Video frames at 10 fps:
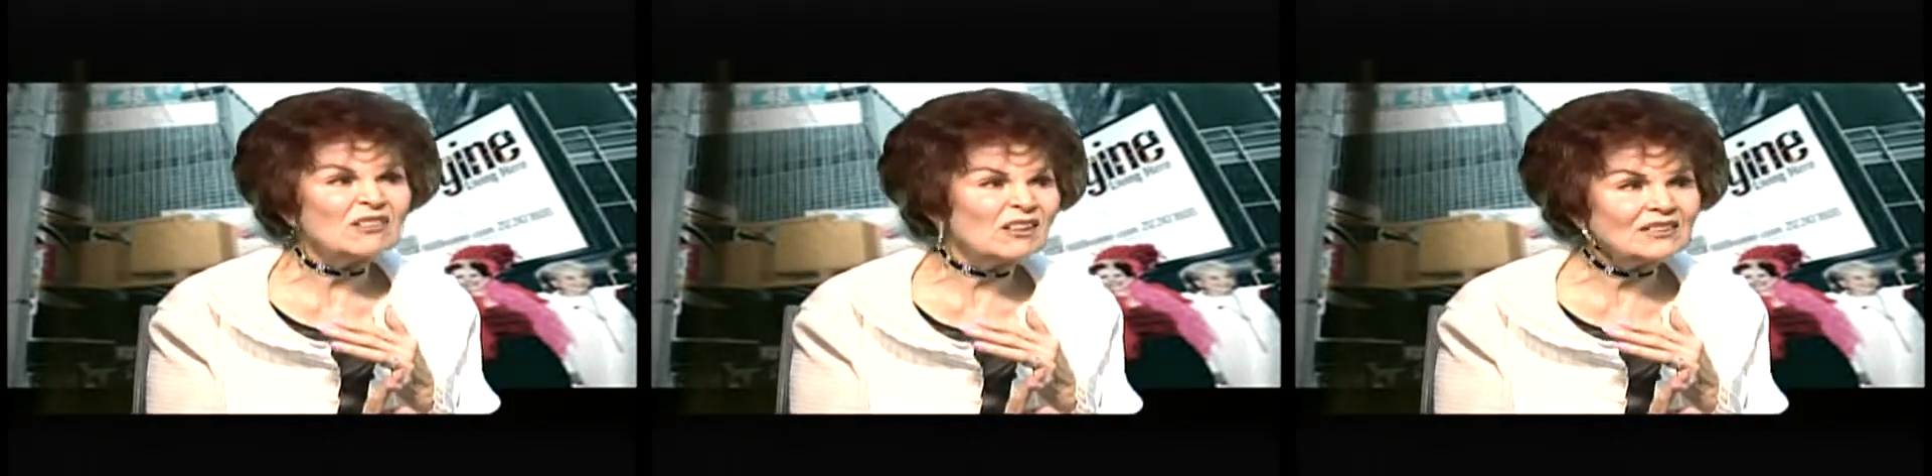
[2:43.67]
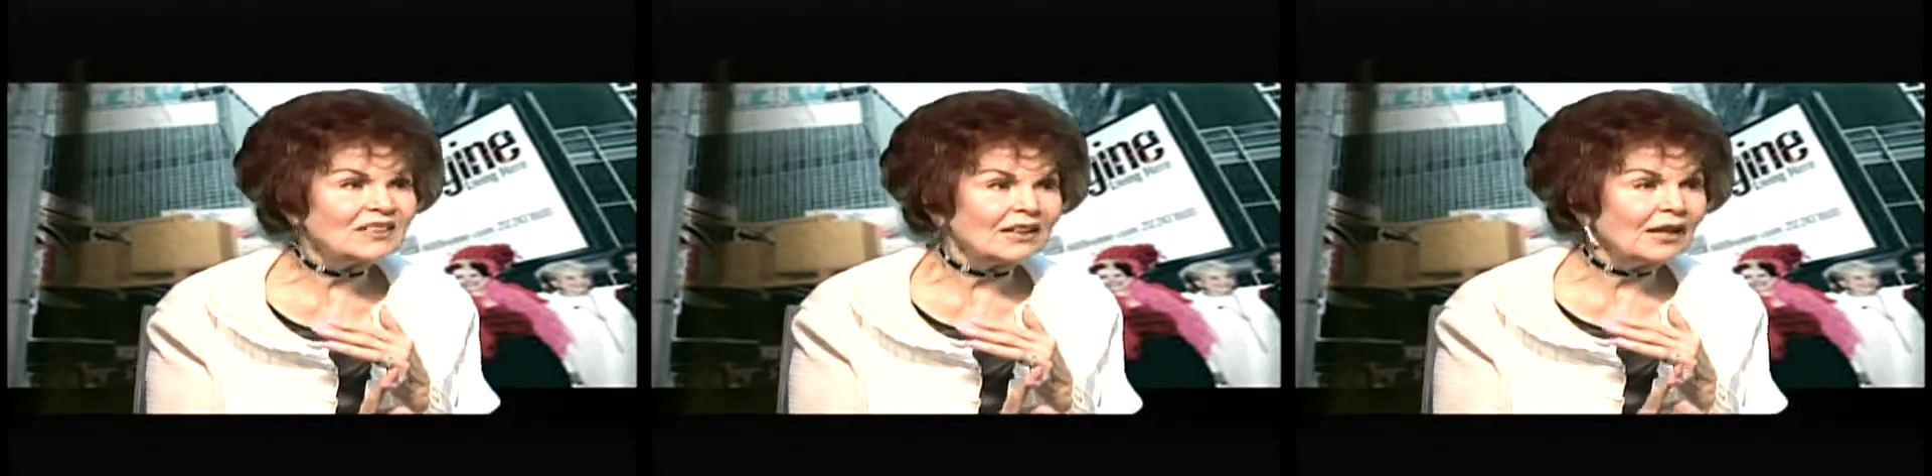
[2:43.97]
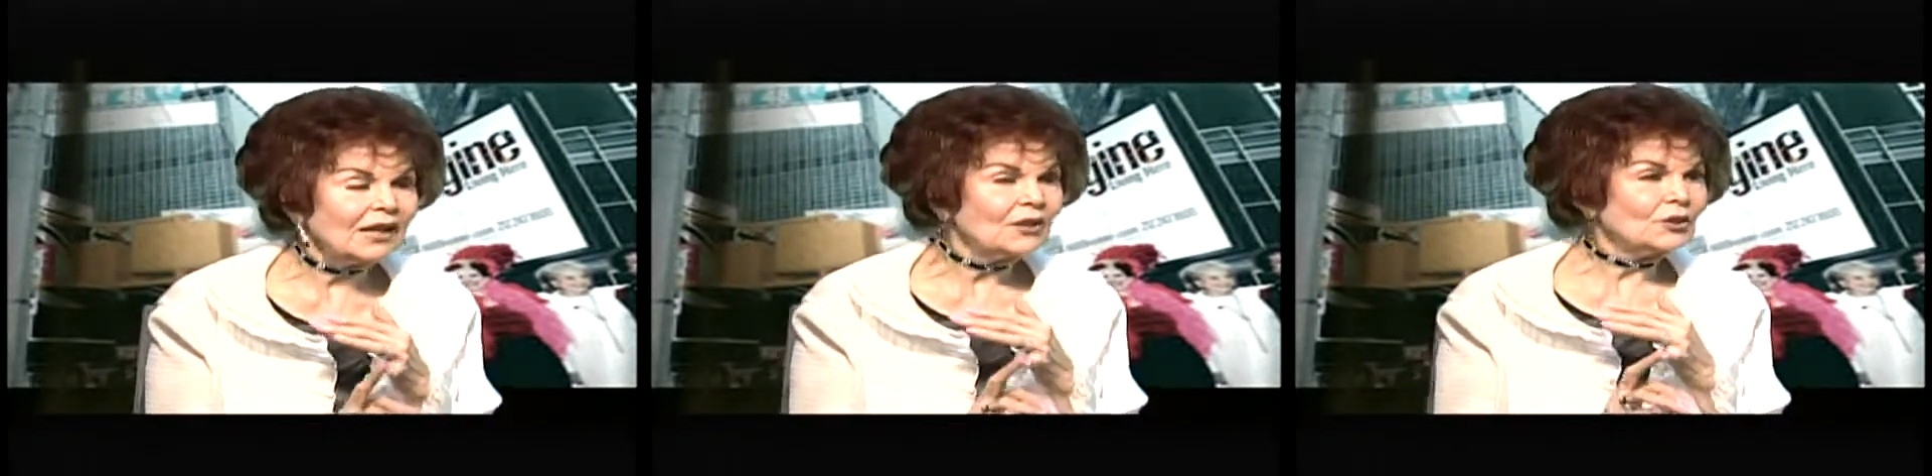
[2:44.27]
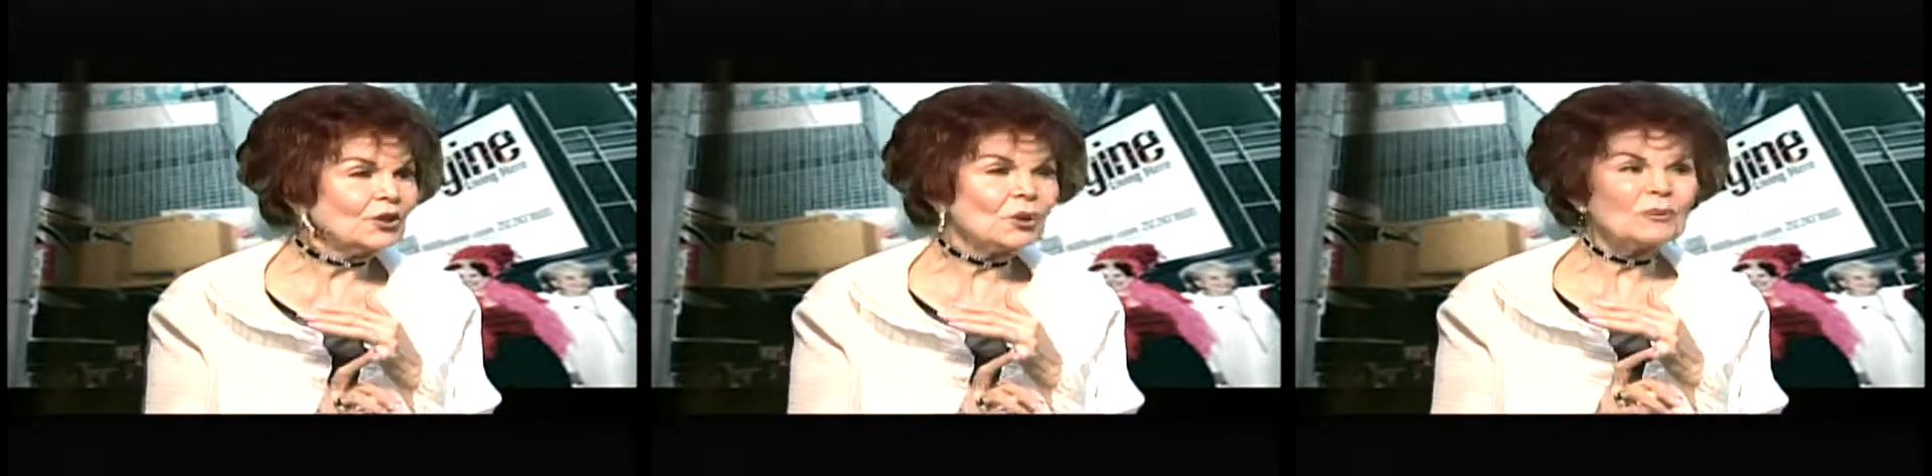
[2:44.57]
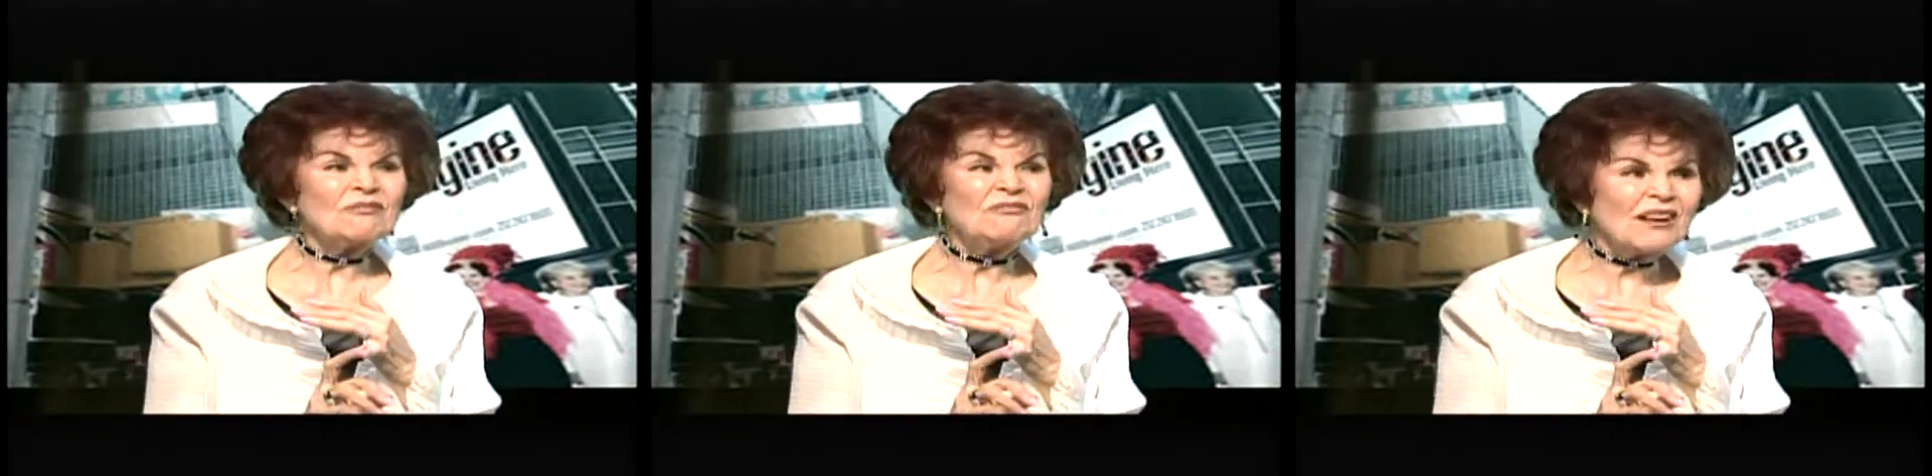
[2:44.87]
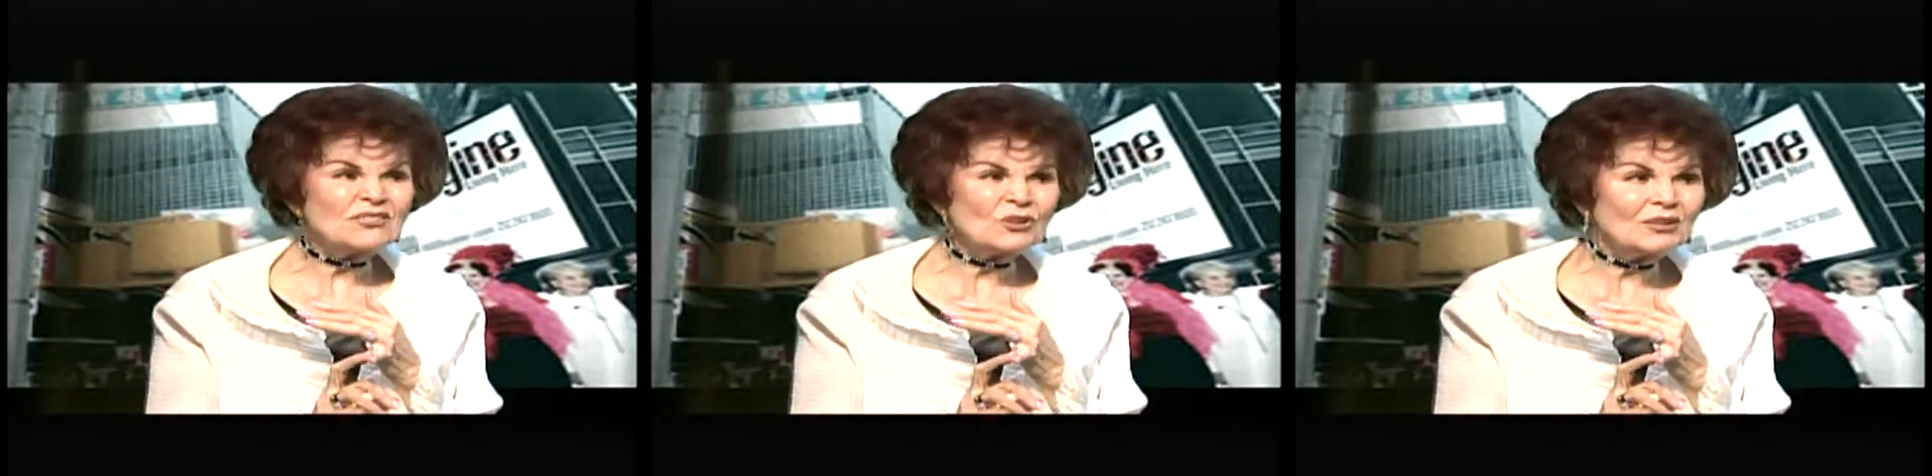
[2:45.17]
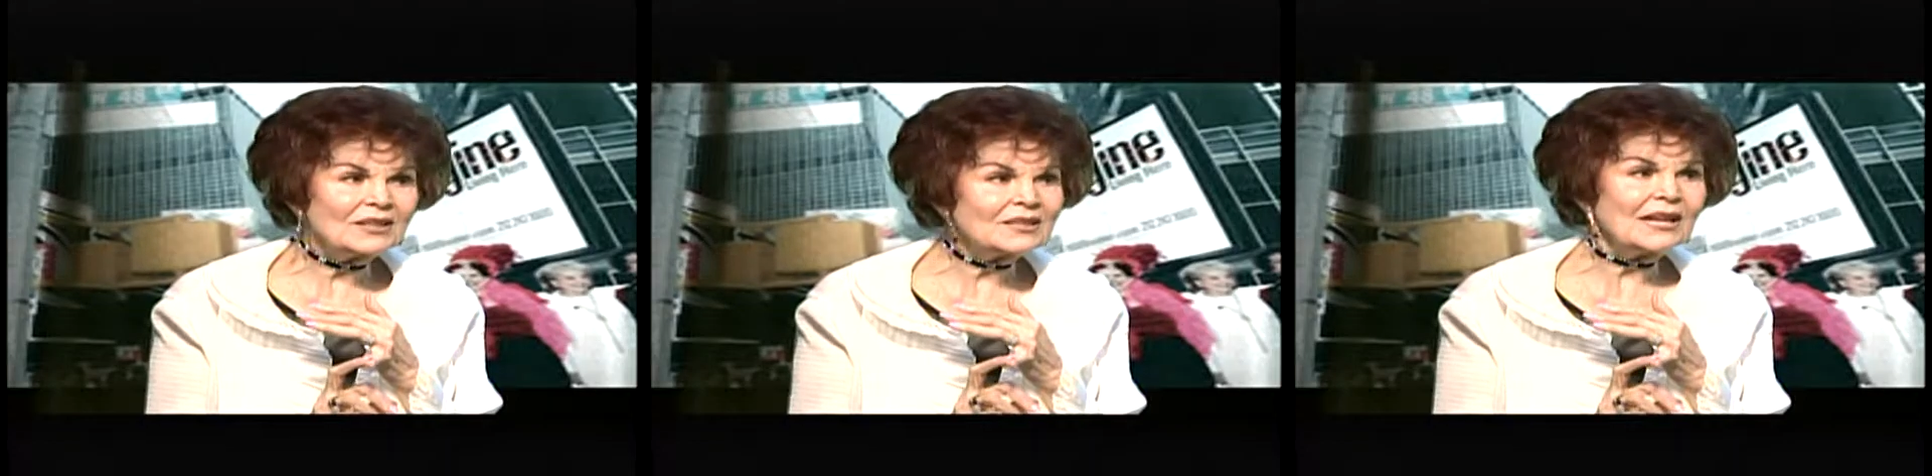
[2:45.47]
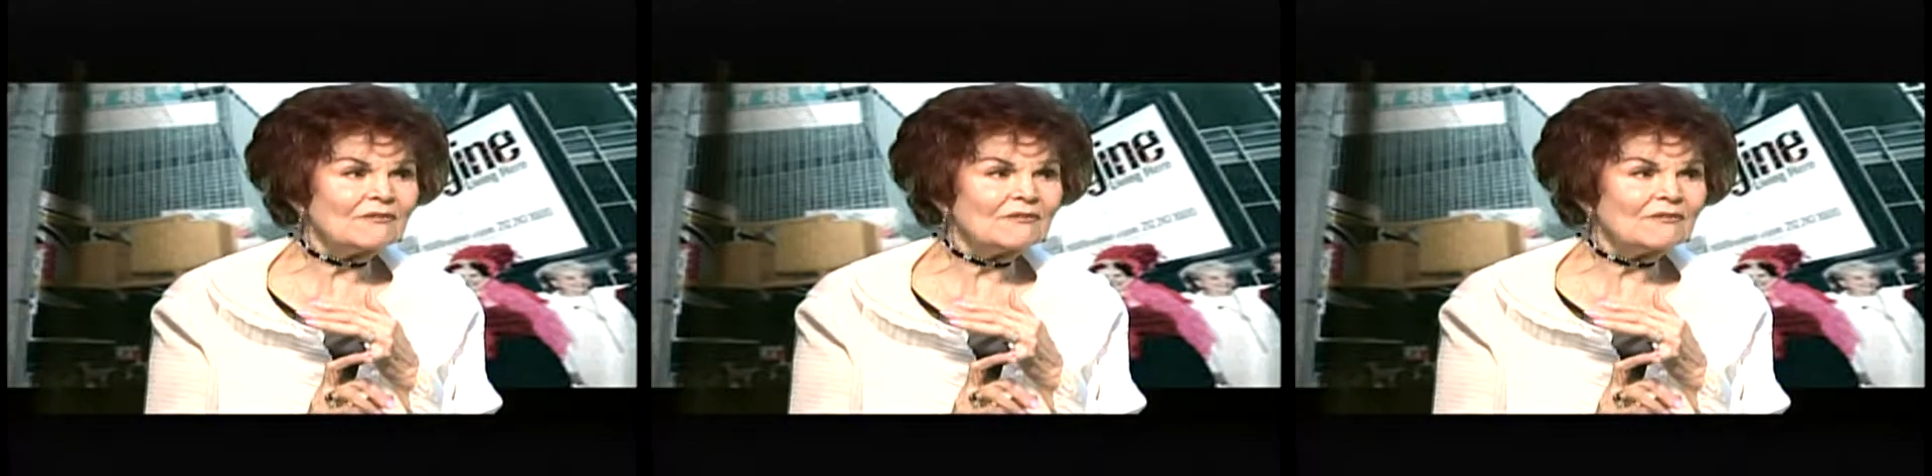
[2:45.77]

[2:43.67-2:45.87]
hunting. Do you know what fossil is?